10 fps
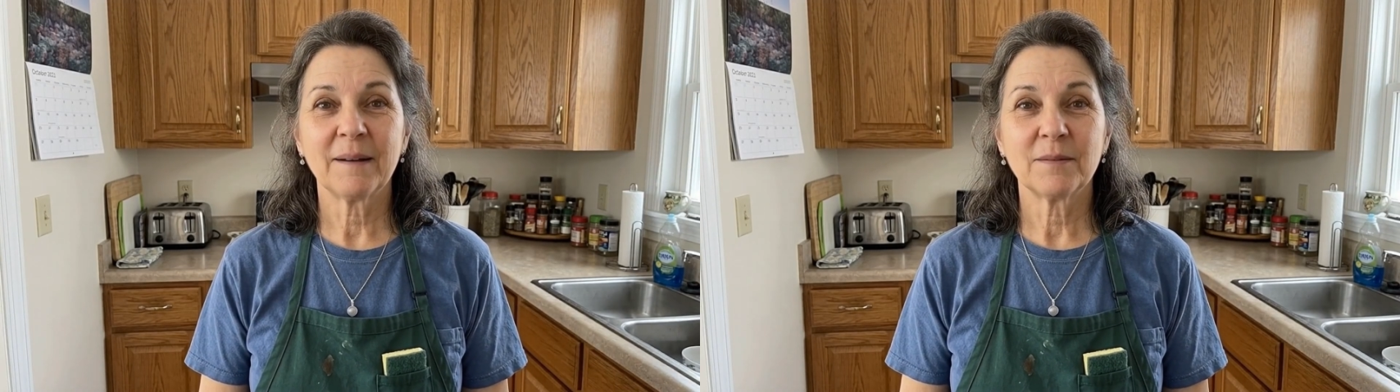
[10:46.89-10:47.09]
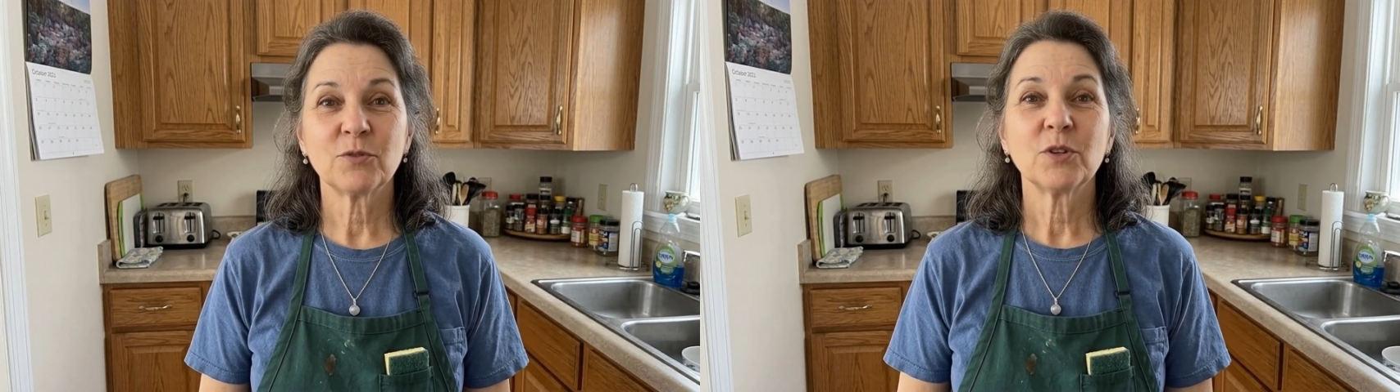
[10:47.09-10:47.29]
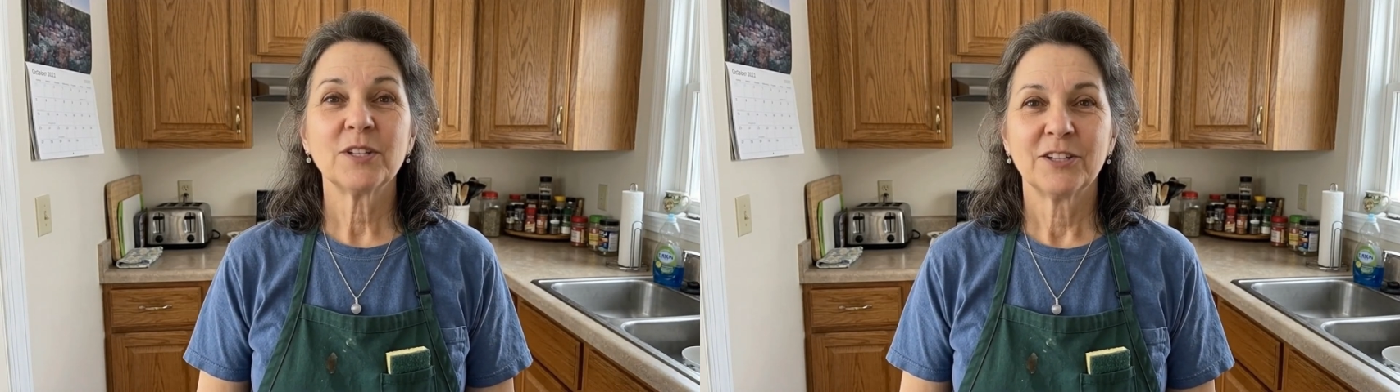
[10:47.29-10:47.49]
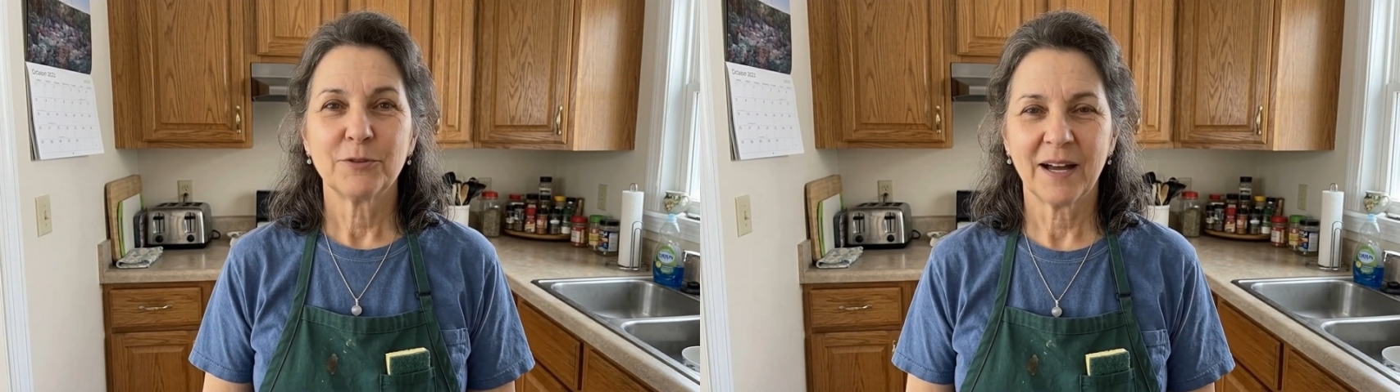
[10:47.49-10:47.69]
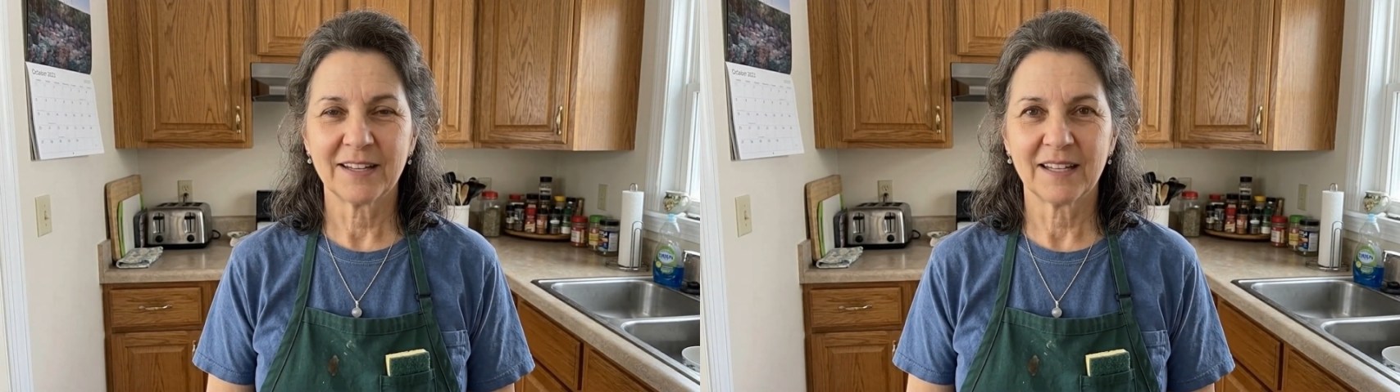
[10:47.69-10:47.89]
For this
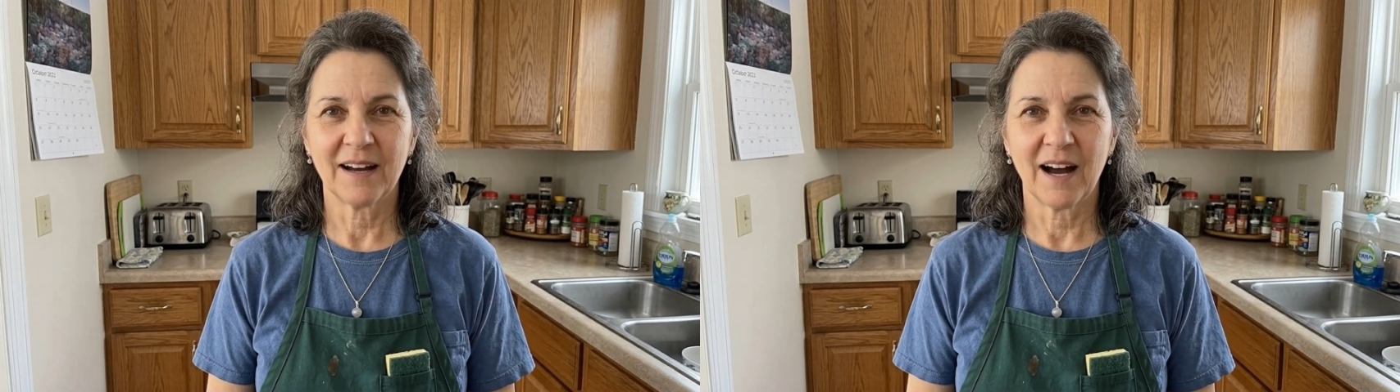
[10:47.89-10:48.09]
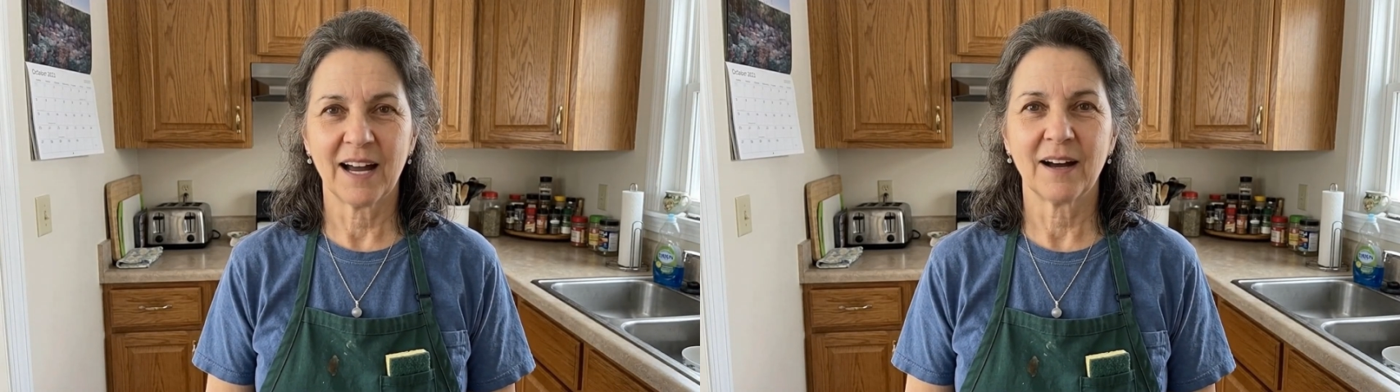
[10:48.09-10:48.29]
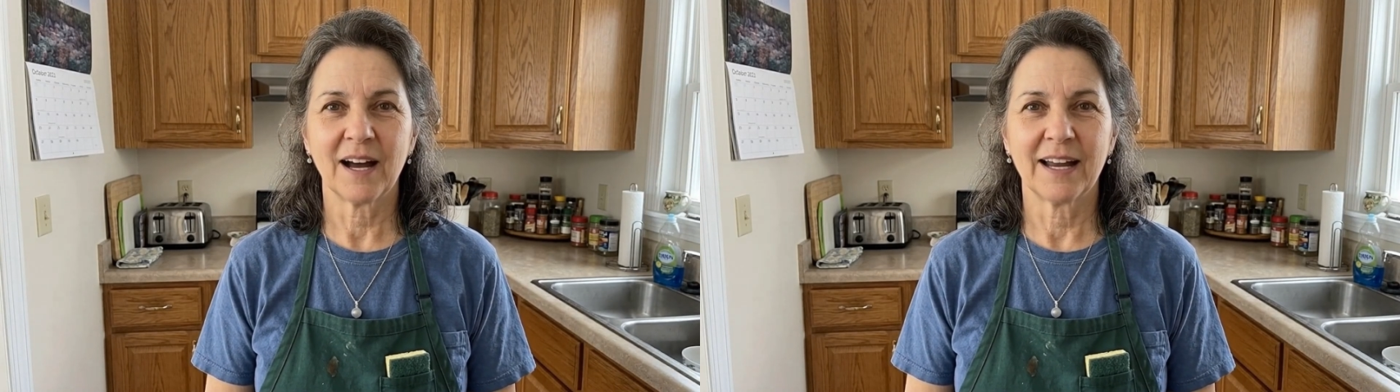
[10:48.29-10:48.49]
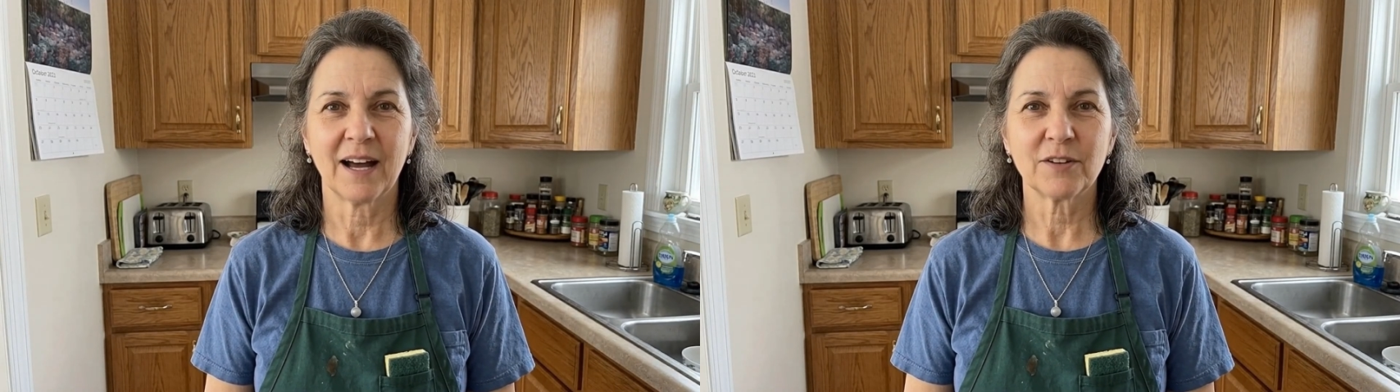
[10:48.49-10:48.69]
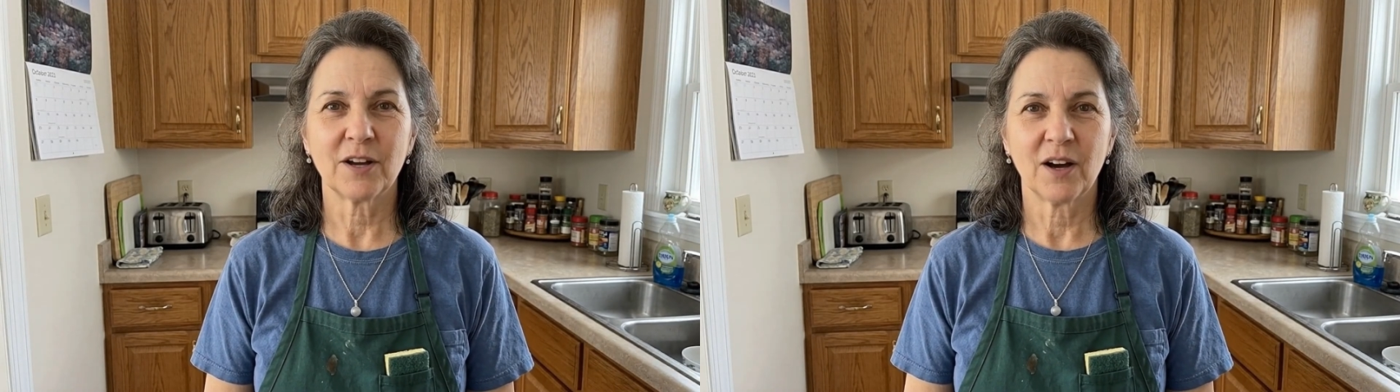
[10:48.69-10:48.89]
method, I like
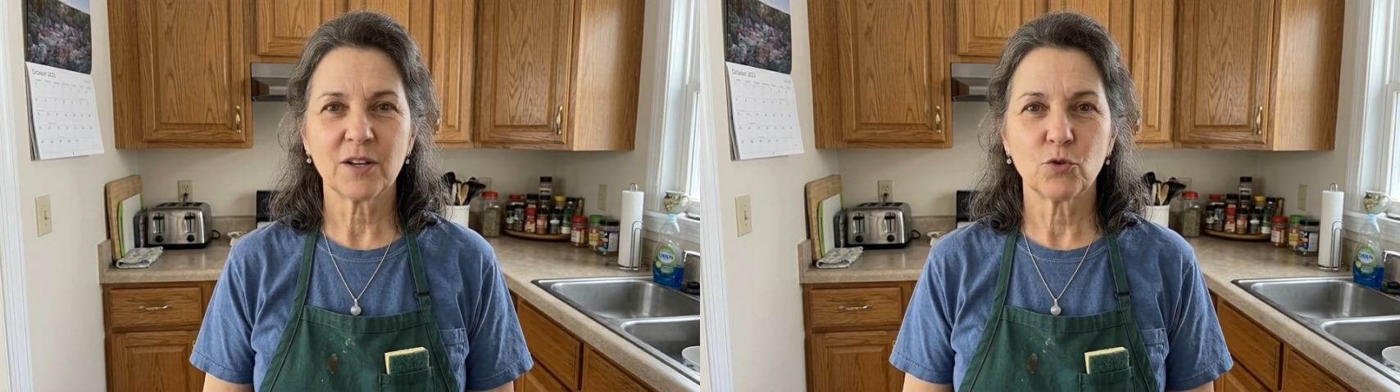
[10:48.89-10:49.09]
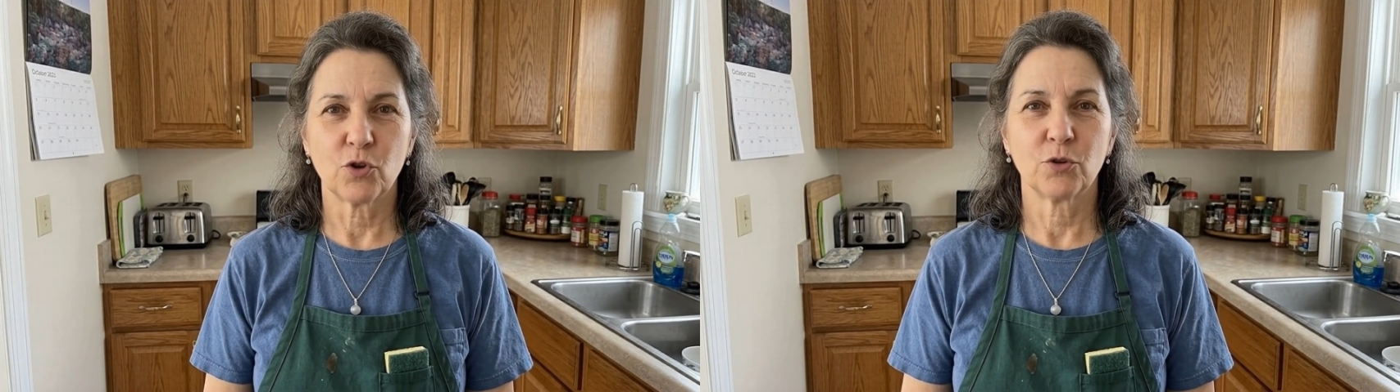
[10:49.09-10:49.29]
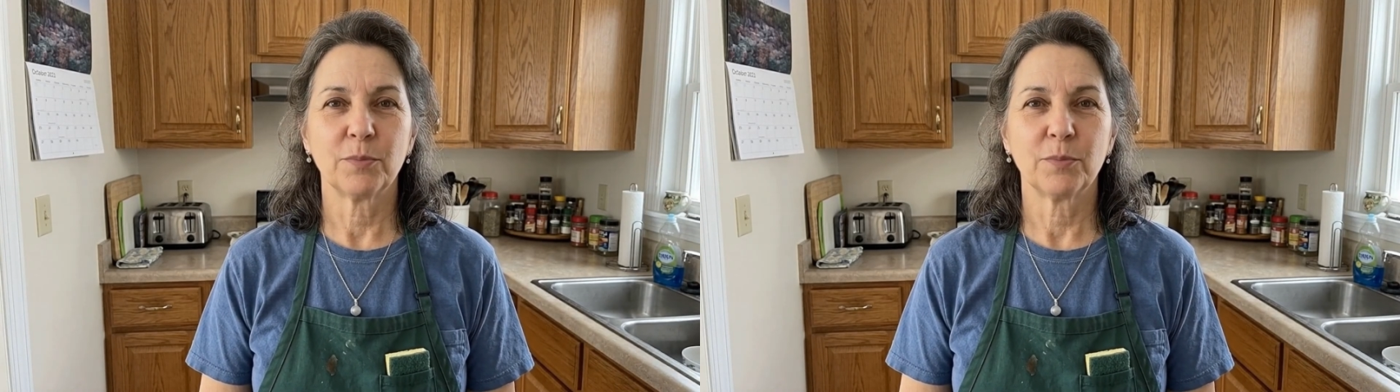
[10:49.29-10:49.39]
avocado oil